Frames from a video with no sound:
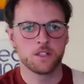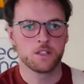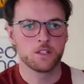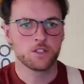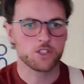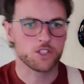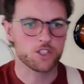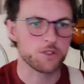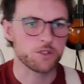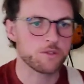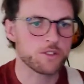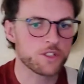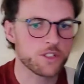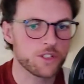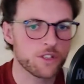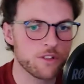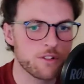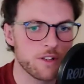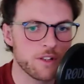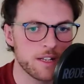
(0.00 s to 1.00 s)
She was
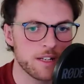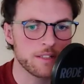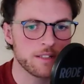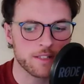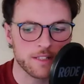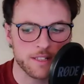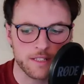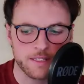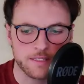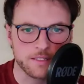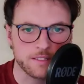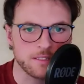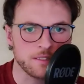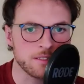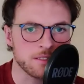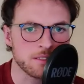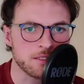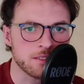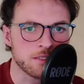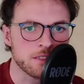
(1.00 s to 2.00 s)
a rare thing,
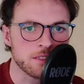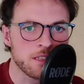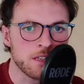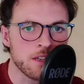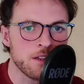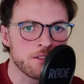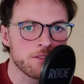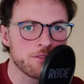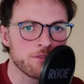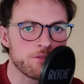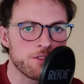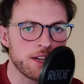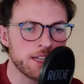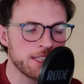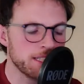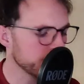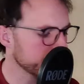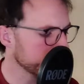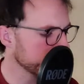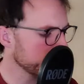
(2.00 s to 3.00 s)

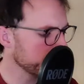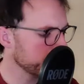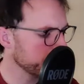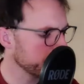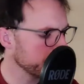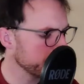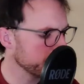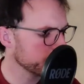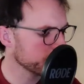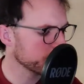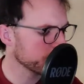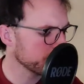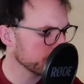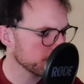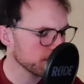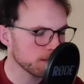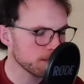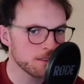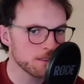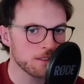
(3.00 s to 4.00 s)
fine as a bee's
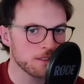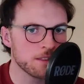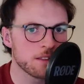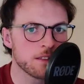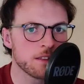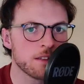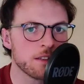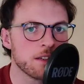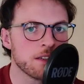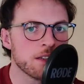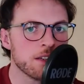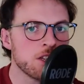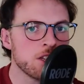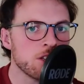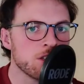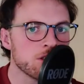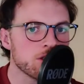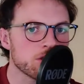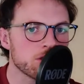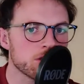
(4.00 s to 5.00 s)
wing,
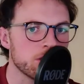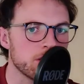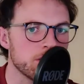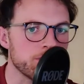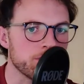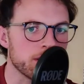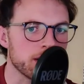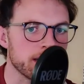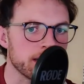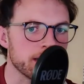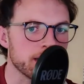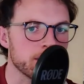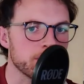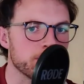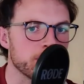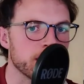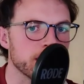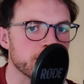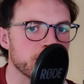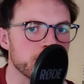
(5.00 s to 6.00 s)
so fine a
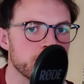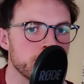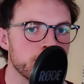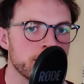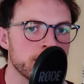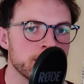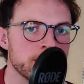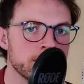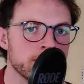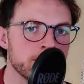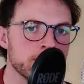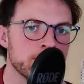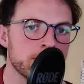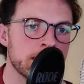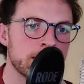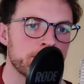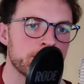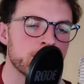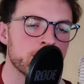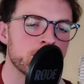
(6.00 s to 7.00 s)
breath of wind
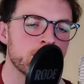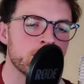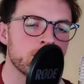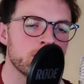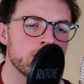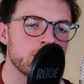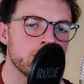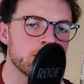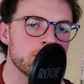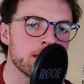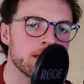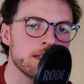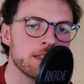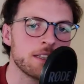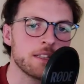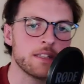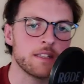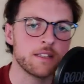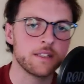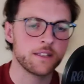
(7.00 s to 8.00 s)
might blow her
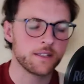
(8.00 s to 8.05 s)
away.